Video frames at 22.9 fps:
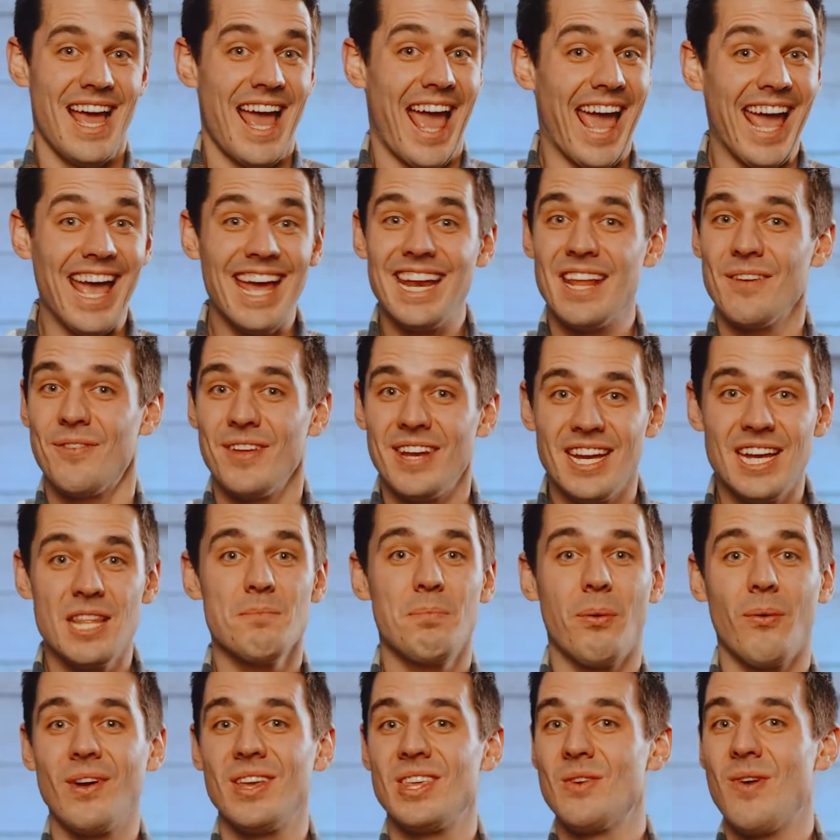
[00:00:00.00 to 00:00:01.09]
And if at any
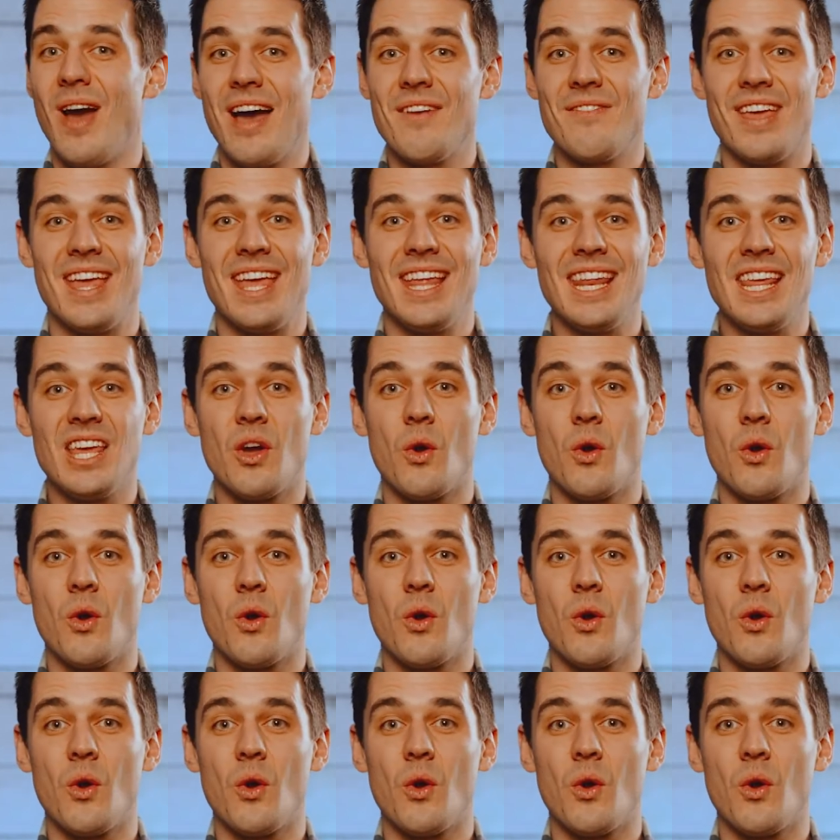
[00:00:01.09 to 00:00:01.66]
point you have any